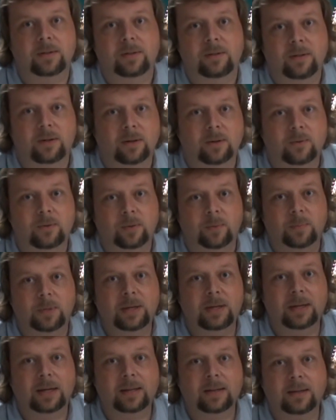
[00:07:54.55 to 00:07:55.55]
You know, to
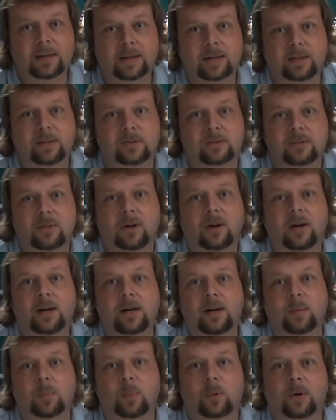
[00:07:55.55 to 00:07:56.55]
me, I think it looks
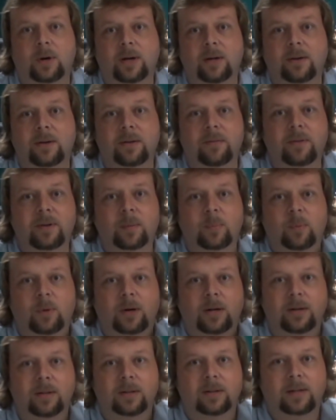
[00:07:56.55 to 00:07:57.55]
great. I'm proud of it. I'm
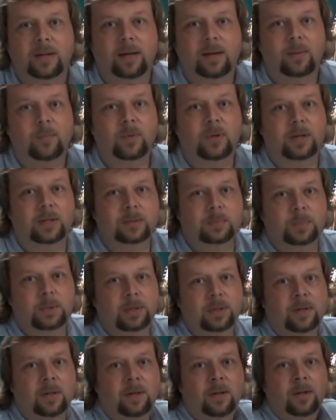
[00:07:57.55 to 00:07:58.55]
proud of the time that I
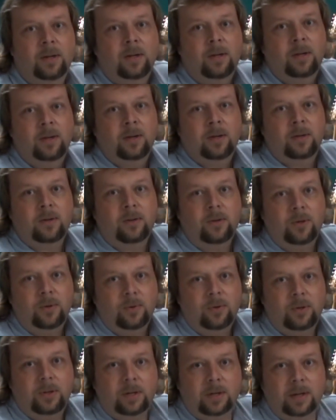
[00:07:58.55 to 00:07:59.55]
spent
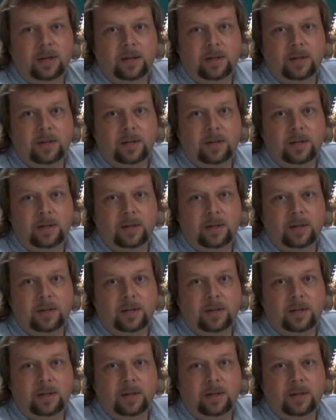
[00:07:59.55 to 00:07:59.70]
doing it.